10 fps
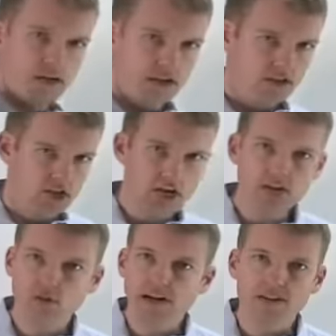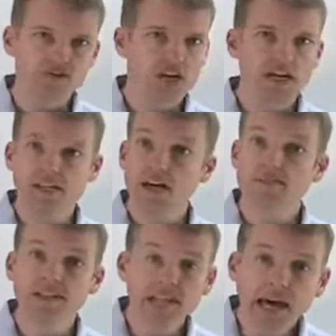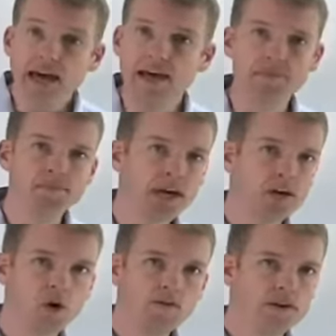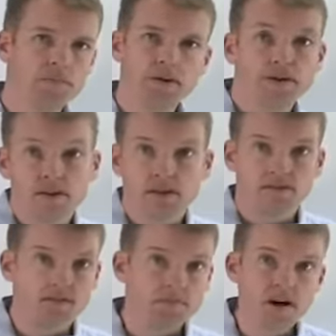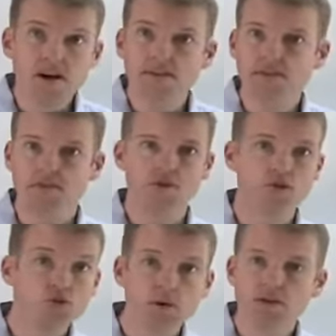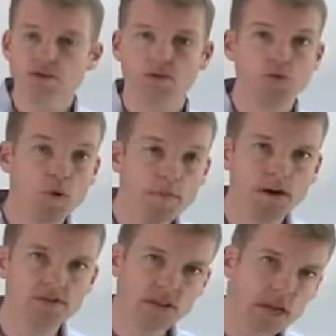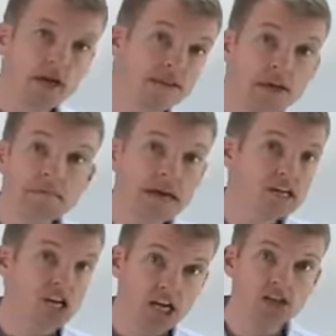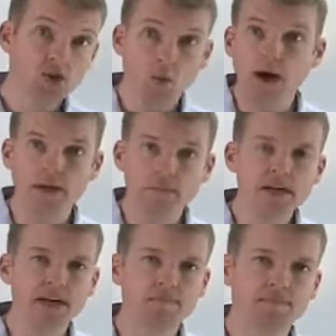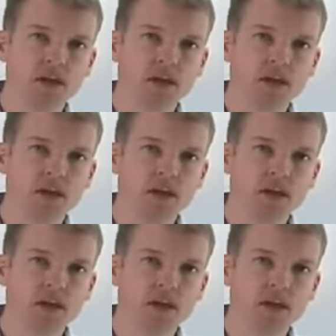Exchange rates change every day, and over a period of a month or 2 months or 3 months, they may change quite a bit.